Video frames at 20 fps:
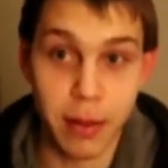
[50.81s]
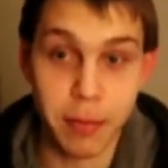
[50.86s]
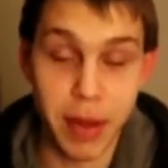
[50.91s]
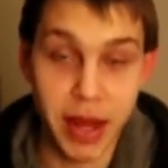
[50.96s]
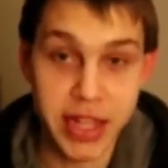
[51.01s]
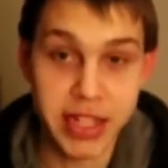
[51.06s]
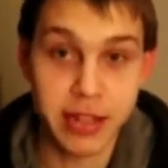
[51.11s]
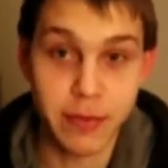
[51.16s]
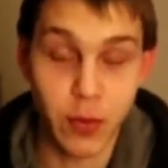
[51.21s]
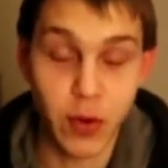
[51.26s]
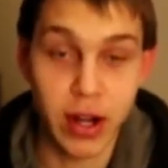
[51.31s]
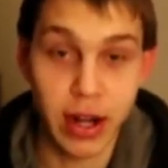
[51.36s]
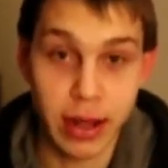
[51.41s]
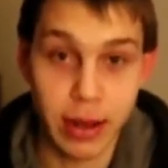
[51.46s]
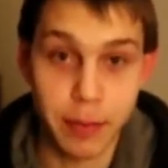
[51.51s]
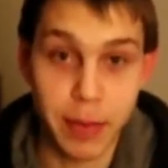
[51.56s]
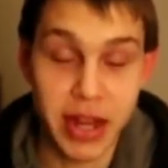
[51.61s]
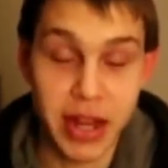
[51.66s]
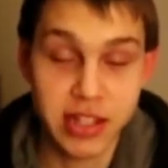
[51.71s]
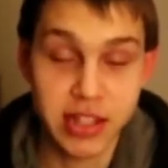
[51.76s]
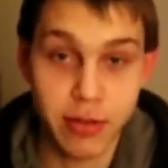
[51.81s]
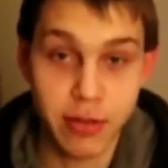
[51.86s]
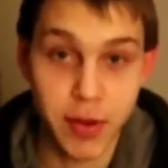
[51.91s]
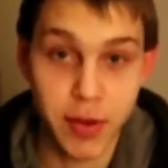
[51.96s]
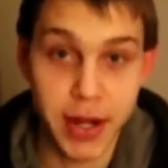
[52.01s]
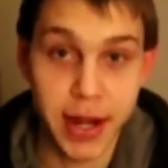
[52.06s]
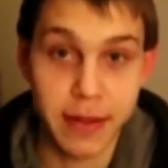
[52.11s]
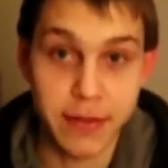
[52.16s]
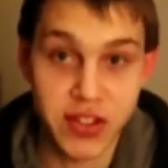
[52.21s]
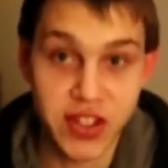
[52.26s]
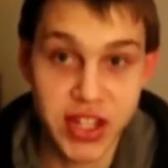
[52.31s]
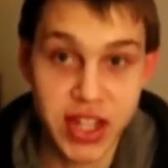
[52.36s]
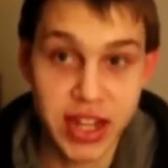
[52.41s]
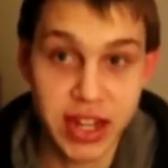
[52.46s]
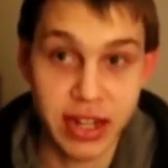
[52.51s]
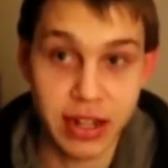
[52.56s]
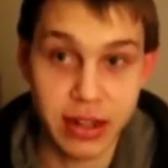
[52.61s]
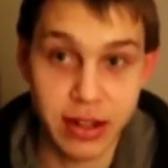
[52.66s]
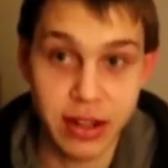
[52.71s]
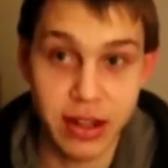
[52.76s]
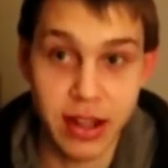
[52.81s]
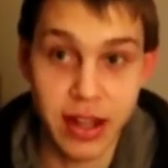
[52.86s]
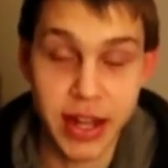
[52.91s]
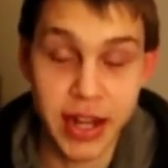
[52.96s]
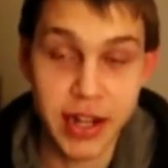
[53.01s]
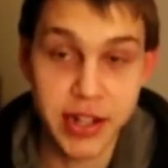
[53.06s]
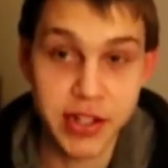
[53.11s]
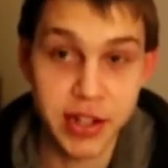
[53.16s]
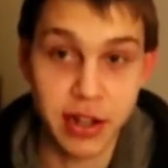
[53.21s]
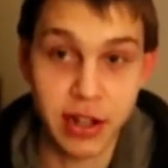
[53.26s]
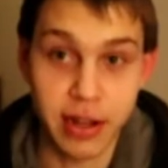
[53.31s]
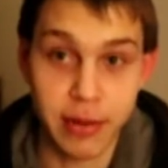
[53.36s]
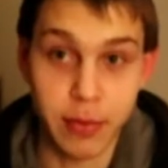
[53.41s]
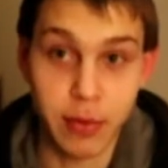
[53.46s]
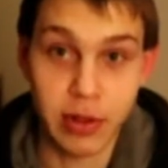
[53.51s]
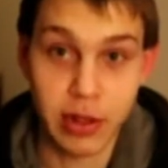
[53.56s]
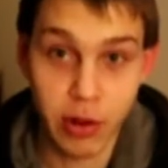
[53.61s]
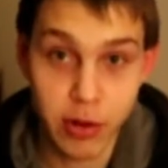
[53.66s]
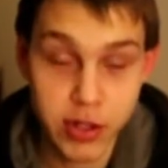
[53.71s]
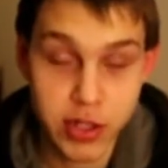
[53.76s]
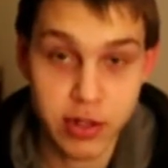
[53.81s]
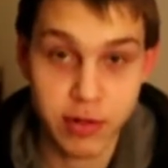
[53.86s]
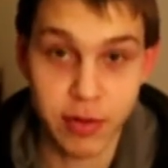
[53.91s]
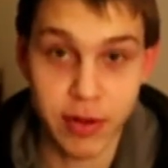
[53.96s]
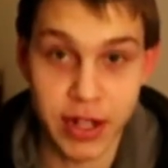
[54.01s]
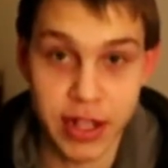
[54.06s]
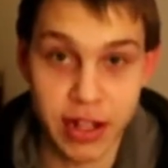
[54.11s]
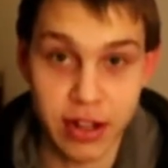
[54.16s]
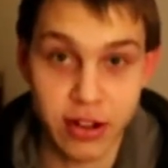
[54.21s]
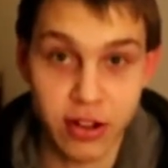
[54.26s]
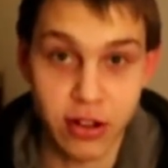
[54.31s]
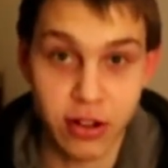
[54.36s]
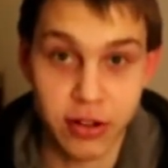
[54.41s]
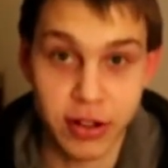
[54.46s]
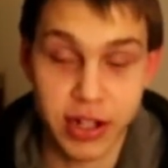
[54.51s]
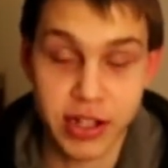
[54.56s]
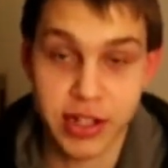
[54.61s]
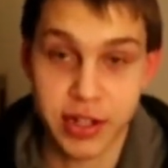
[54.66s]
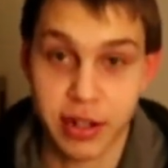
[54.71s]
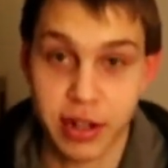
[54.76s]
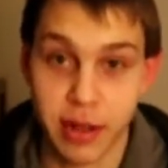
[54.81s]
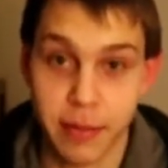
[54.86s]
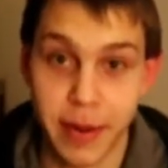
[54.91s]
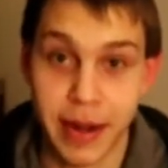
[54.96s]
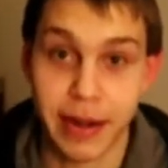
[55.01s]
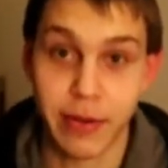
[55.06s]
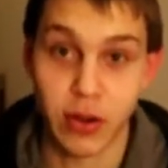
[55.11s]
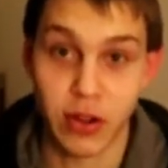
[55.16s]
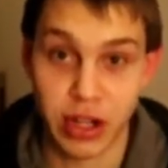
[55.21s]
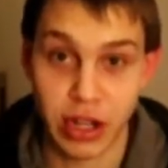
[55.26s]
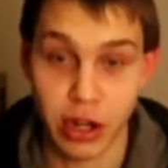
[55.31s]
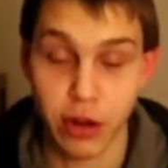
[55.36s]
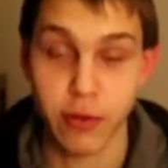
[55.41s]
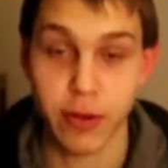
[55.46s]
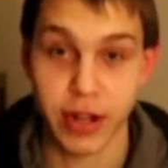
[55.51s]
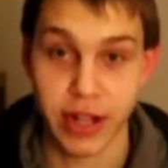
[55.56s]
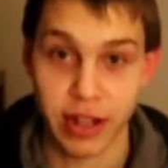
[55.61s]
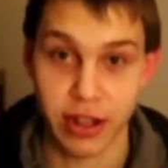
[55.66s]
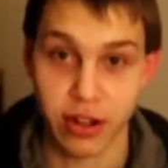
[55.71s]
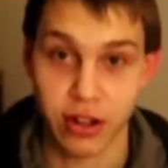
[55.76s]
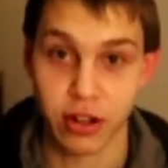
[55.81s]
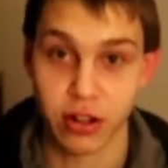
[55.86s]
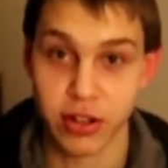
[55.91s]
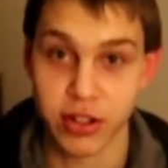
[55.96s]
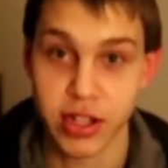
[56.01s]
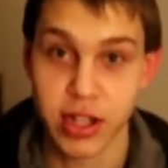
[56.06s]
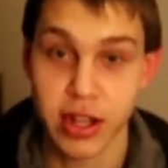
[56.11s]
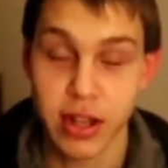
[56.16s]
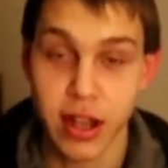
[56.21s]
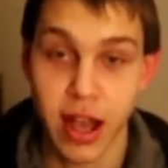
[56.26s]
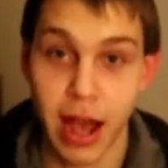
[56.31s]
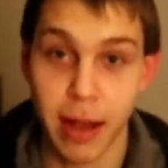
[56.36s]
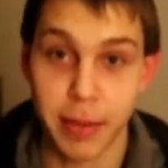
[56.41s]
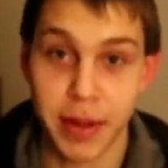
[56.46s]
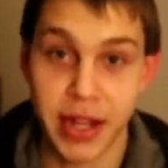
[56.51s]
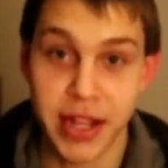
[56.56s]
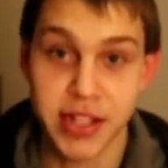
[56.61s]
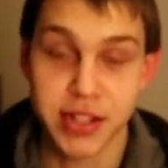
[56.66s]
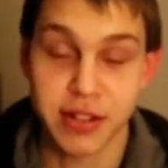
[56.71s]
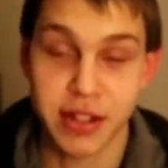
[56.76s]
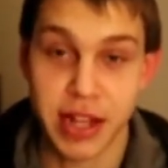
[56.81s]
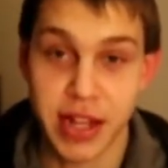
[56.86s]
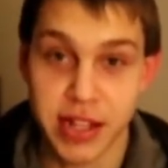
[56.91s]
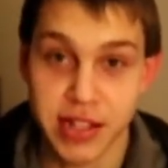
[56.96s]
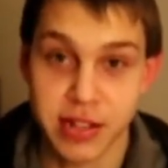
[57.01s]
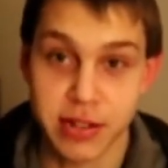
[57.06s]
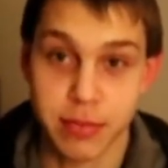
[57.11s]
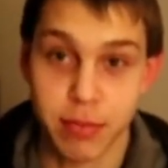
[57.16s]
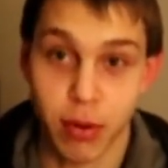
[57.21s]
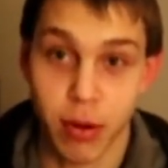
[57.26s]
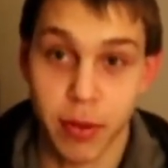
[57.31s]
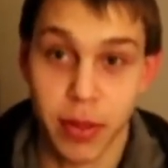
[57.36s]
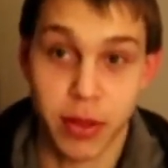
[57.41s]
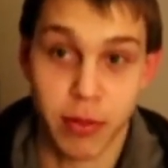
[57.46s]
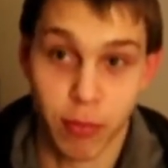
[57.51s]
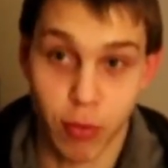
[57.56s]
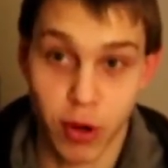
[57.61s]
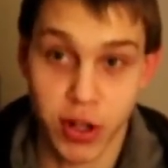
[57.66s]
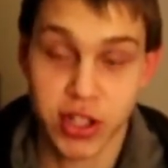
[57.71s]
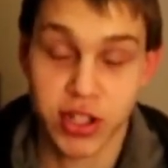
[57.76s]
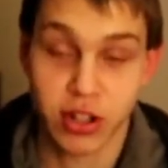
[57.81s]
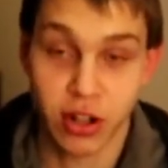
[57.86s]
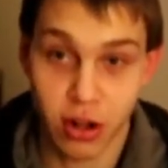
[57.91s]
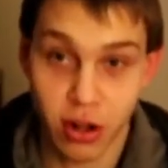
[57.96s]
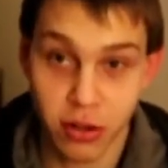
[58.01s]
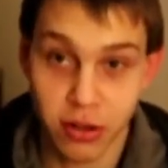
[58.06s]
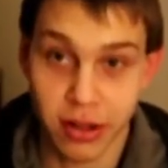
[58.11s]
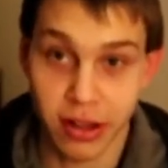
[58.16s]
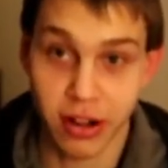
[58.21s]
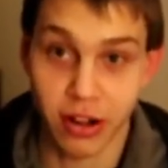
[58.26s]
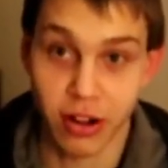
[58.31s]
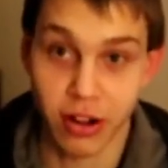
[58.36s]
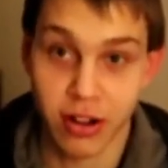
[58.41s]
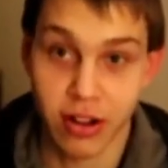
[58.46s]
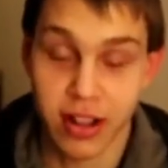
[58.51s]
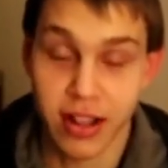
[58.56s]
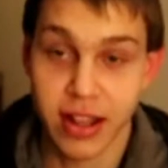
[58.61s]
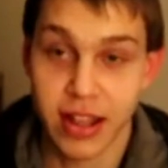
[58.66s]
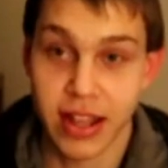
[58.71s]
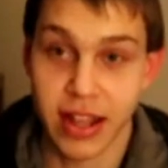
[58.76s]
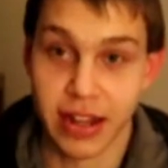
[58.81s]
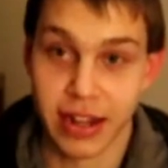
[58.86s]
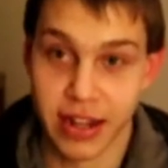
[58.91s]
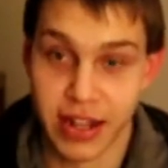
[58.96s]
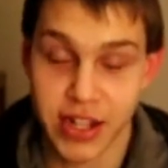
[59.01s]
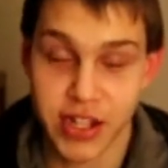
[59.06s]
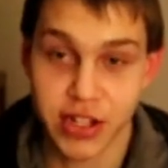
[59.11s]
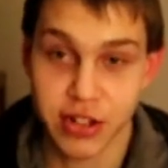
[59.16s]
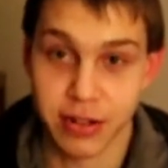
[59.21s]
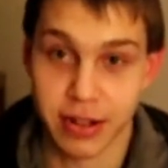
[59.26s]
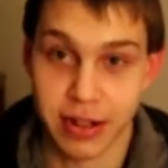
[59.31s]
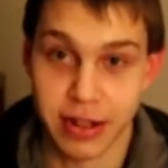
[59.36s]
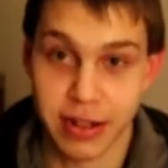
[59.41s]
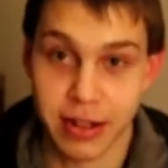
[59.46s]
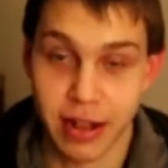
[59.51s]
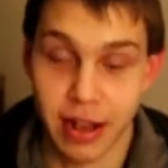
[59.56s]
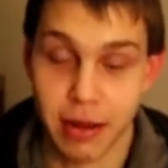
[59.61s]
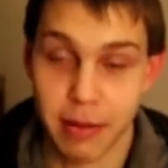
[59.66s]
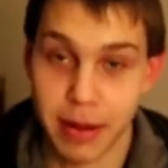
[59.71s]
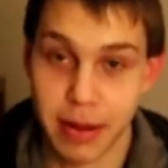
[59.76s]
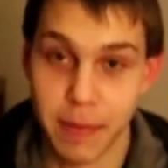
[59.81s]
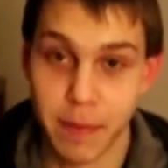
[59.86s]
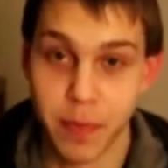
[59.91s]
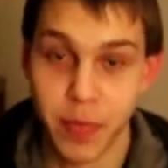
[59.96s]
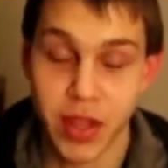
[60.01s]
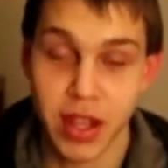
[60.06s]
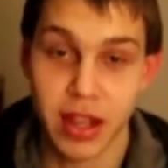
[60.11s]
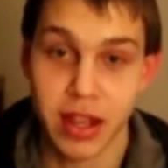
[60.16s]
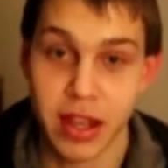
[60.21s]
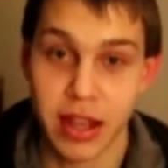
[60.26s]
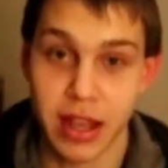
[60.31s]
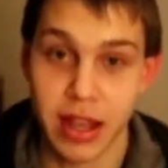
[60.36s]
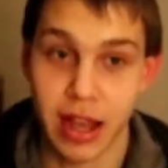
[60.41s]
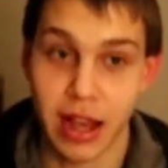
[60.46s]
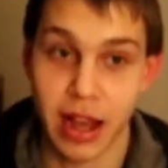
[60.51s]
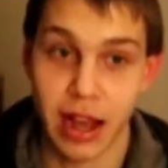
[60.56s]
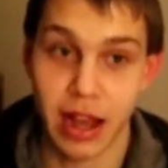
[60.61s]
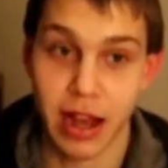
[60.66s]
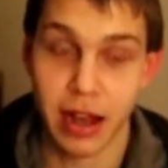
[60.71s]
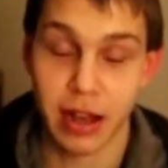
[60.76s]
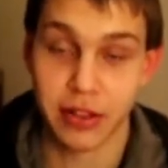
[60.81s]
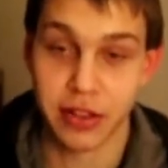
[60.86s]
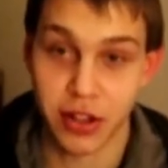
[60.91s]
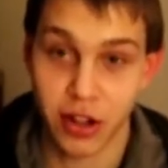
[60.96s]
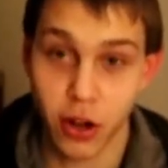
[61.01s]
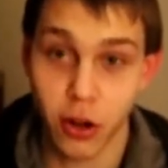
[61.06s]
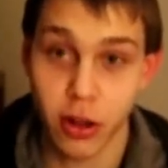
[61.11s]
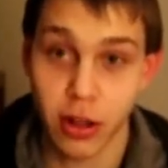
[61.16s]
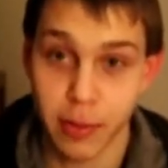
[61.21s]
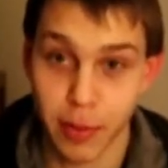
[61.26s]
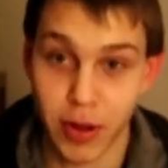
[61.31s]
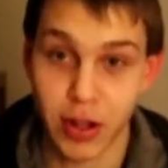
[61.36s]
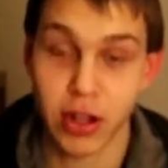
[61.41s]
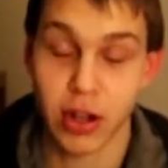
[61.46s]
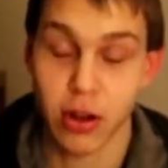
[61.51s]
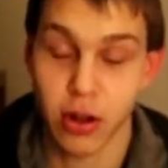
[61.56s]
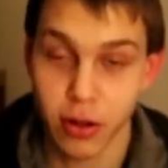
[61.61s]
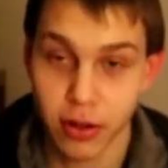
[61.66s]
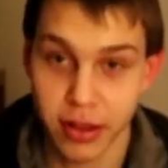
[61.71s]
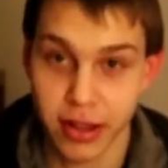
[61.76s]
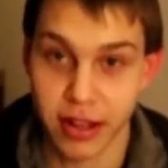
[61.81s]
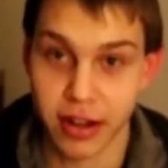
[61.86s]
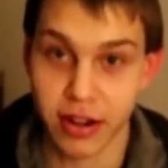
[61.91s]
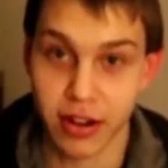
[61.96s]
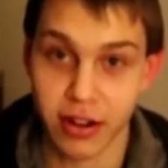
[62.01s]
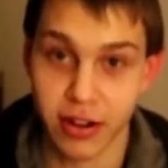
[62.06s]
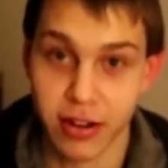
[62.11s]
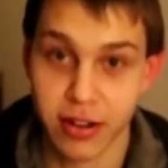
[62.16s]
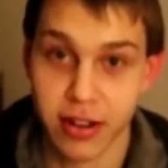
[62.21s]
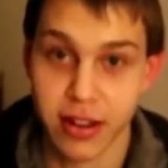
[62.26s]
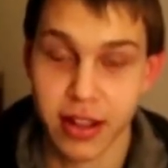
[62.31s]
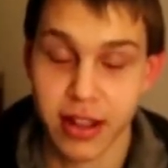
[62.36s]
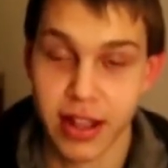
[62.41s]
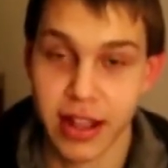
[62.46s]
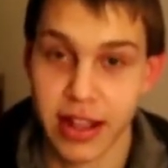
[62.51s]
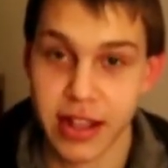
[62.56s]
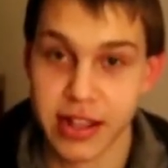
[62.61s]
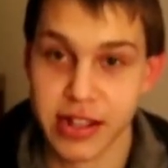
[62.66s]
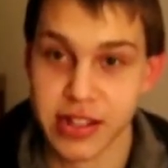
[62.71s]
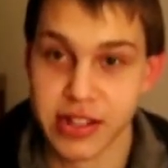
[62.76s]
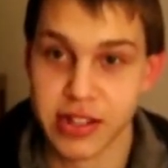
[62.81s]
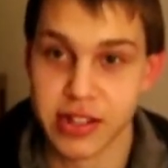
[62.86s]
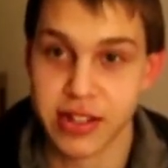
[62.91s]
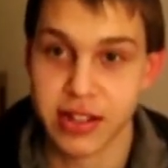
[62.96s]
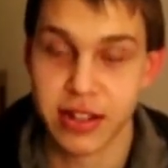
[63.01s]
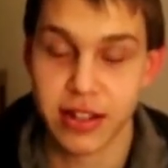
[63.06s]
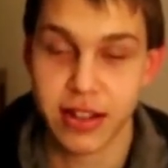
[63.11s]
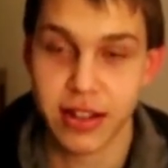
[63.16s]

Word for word: Based on what I've seen, he doesn't come close to running a cult. He doesn't come anywhere near running a cult. I mean, he's probably the worst cult leader in history. I mean, to call him a cult leader it's